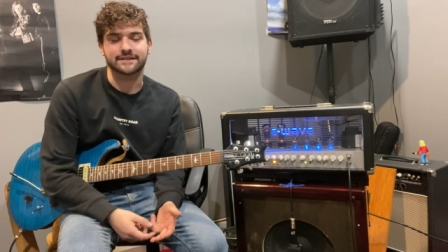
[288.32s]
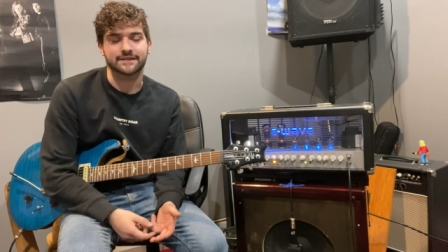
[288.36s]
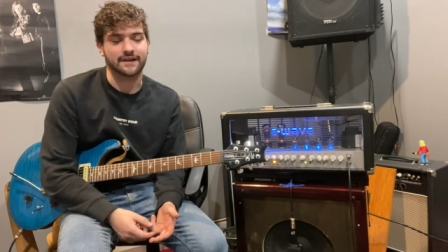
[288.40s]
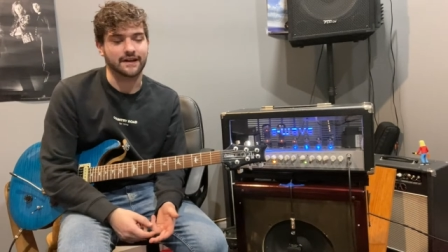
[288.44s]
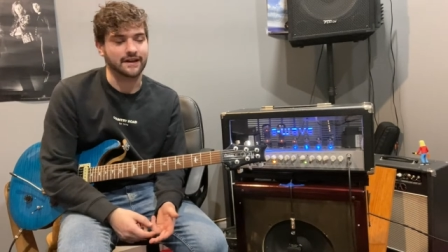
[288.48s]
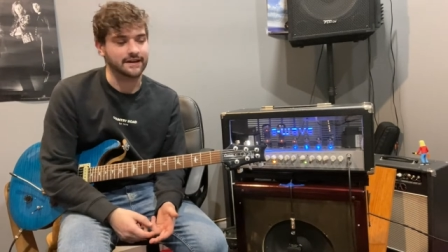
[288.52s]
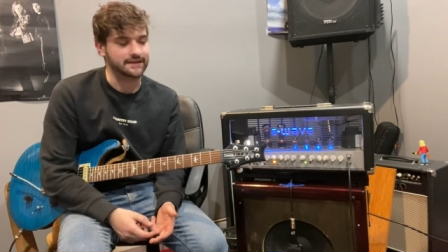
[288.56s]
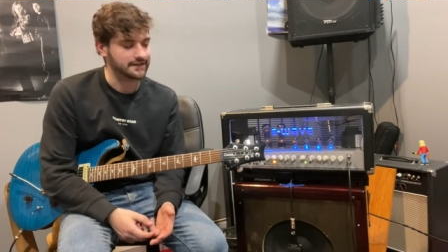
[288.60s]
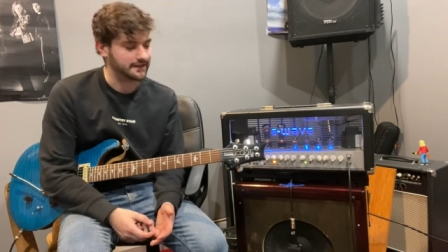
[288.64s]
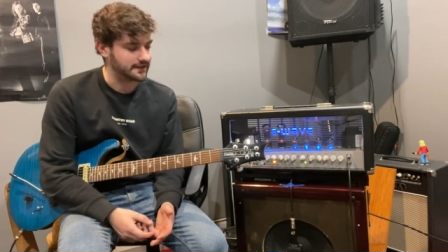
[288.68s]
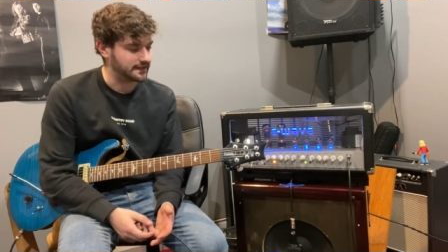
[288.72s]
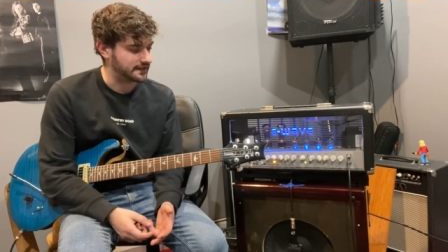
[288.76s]

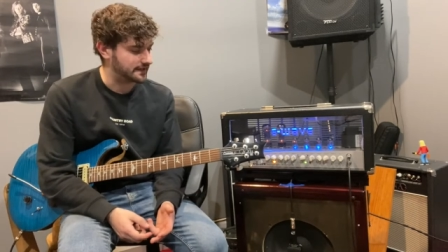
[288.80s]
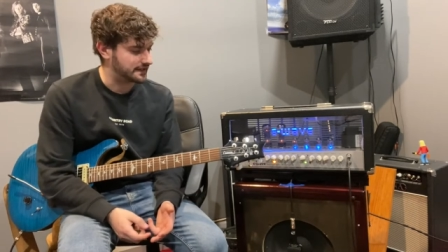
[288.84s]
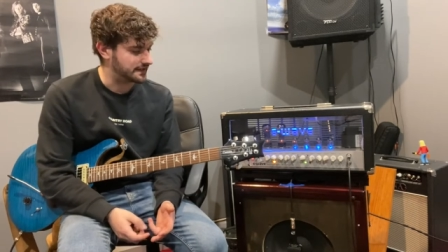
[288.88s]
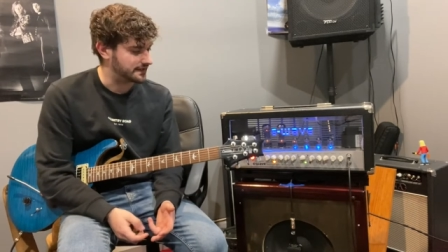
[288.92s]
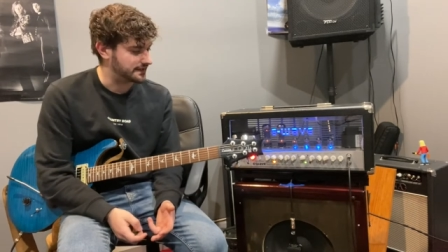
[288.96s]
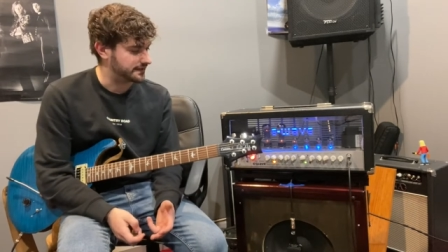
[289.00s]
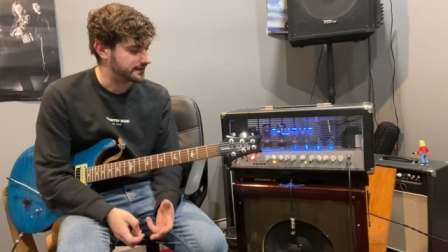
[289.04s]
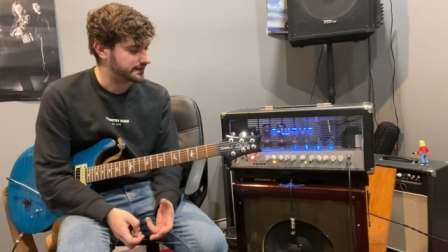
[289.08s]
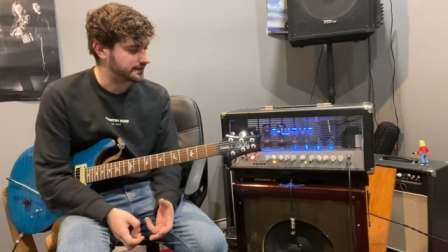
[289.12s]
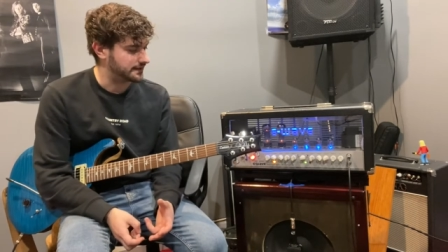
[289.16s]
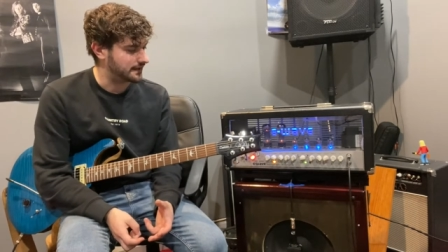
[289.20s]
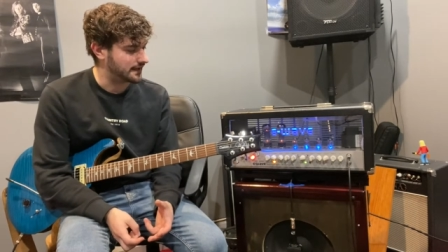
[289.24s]
like
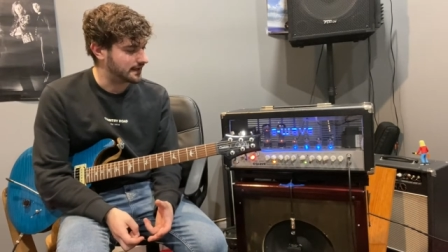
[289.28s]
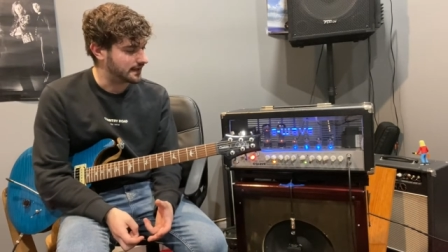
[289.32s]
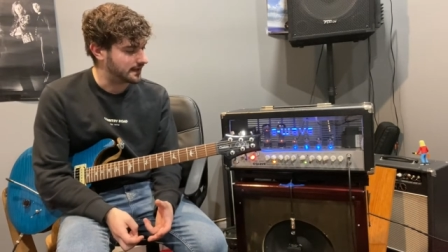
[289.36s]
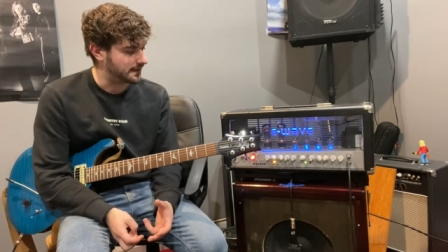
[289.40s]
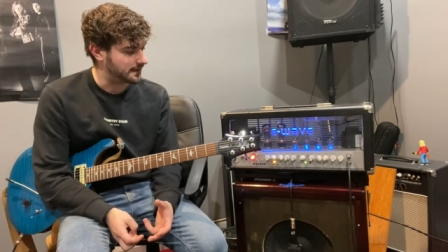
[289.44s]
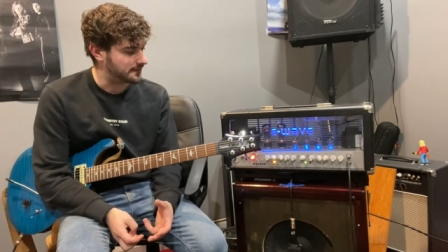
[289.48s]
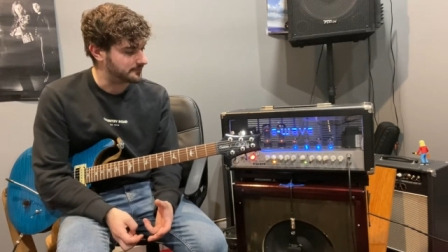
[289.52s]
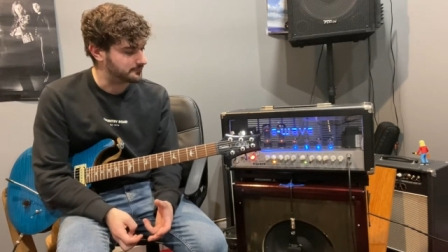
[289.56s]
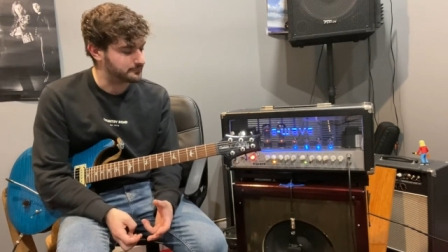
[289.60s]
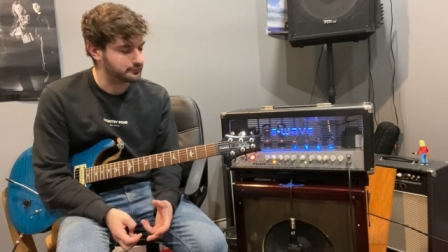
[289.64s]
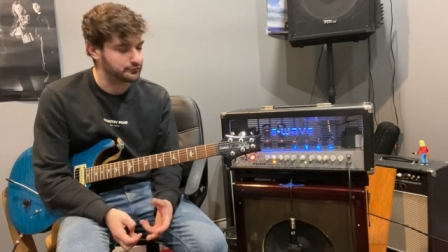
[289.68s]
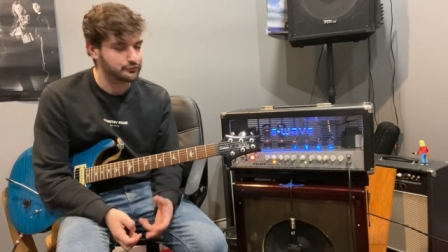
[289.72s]
a,
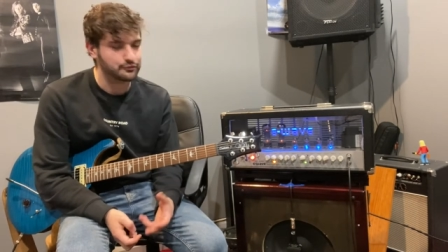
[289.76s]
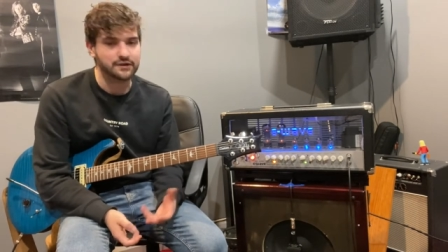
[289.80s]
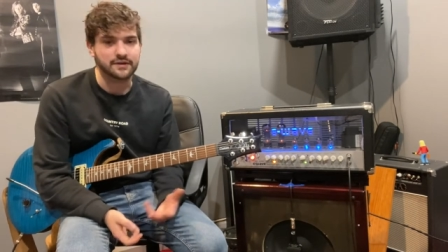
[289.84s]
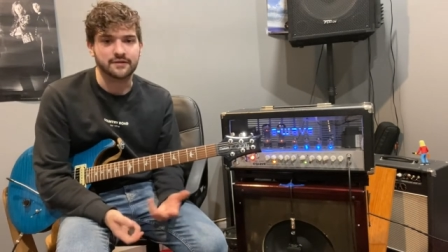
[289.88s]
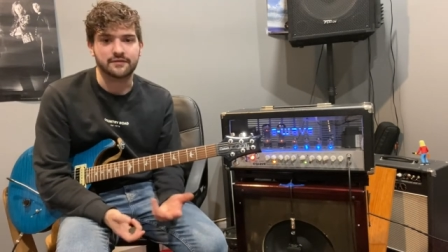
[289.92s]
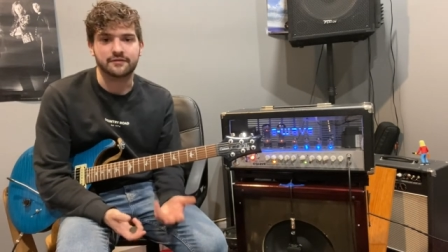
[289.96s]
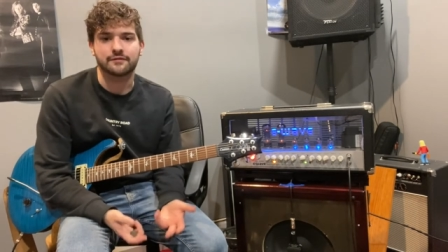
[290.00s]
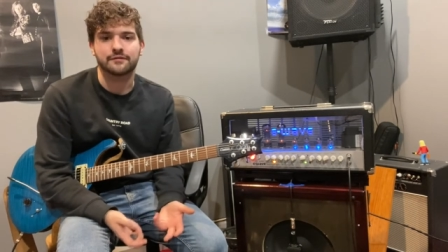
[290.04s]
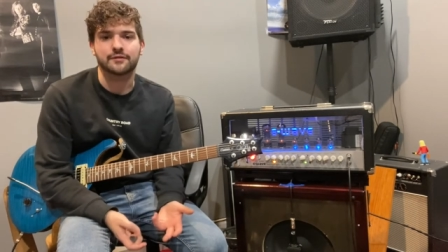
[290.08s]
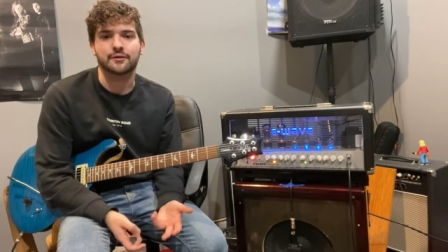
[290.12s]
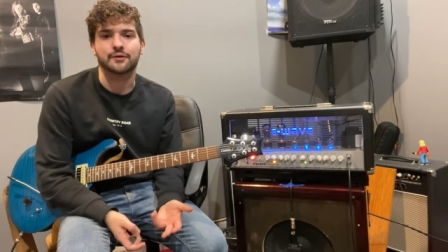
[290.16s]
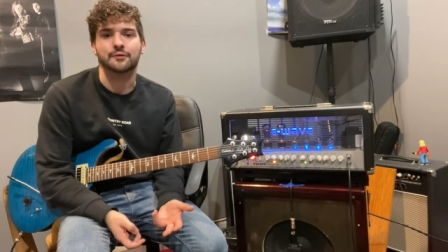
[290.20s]
a pretty
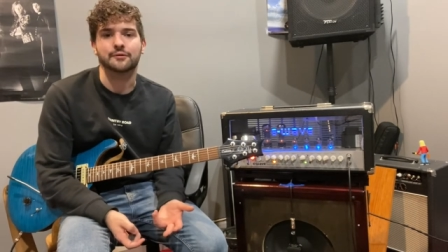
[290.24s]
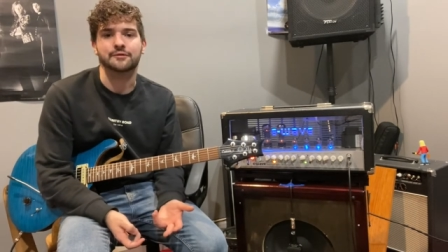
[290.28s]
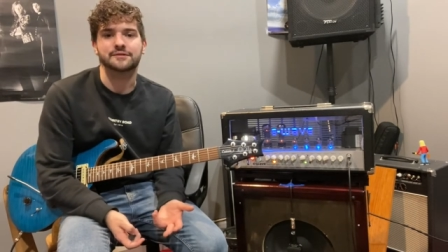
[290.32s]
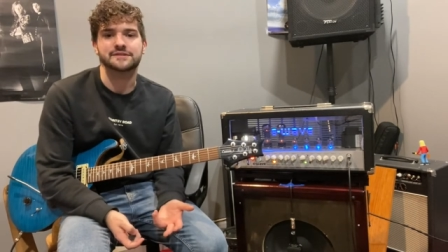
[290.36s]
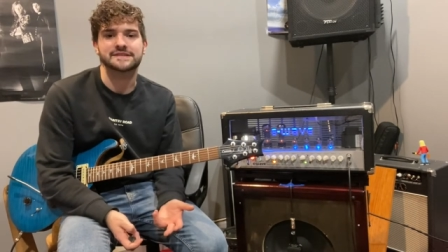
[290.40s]
full